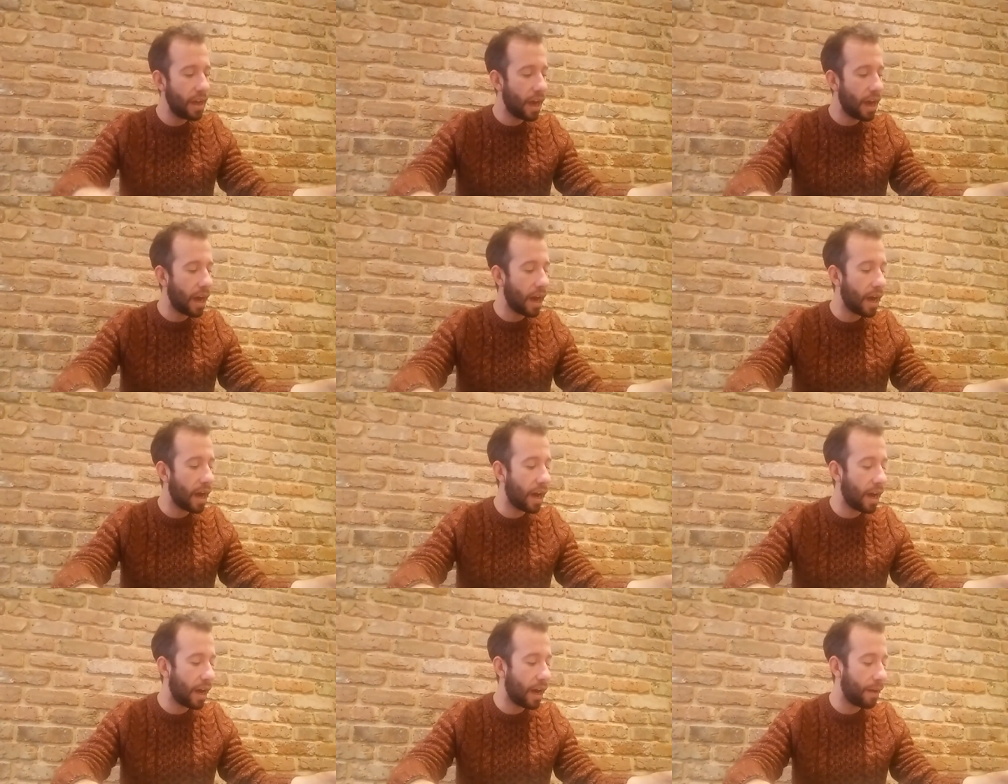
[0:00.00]

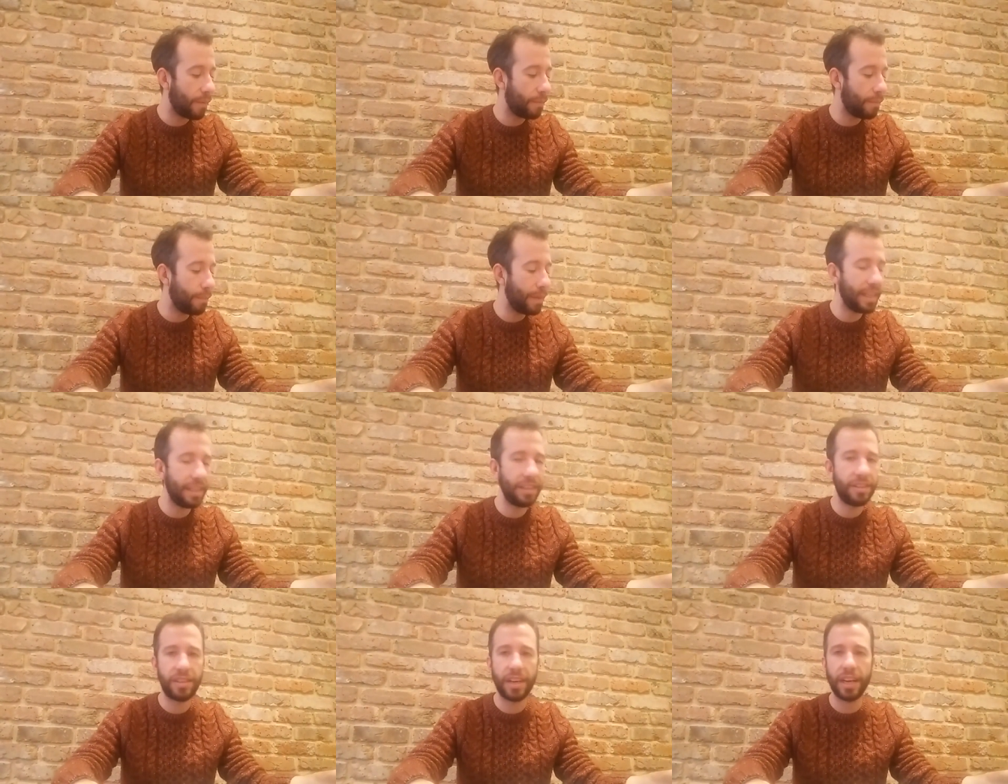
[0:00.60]
Um,
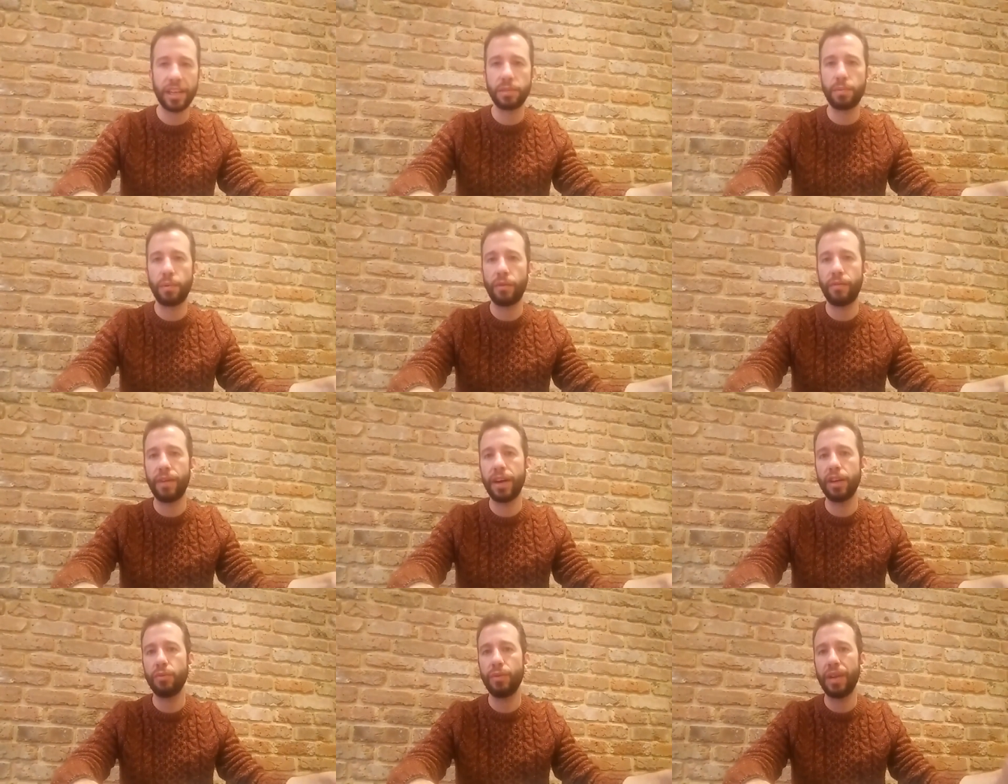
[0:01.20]
Medichecks
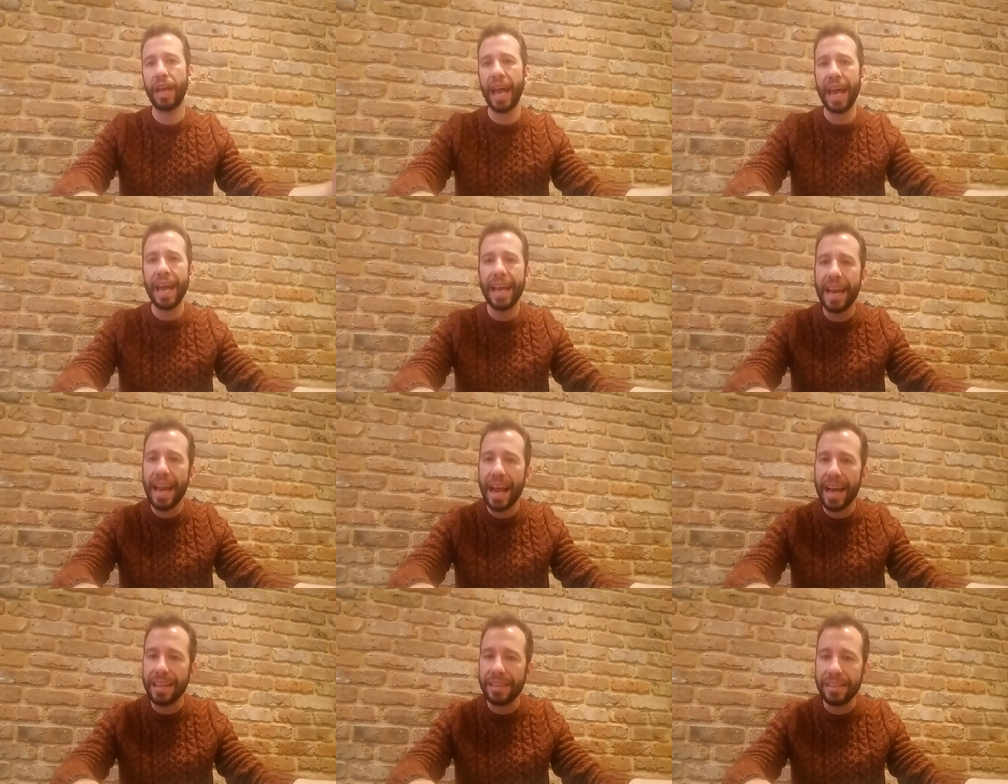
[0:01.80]
provided with
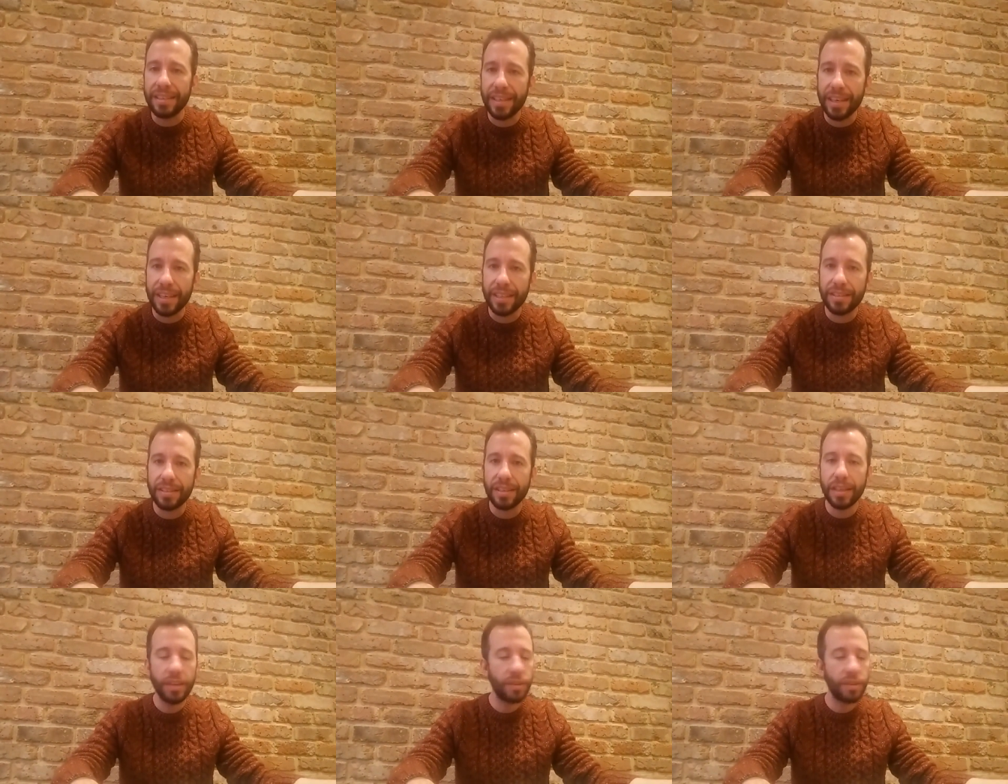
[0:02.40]
eight sets,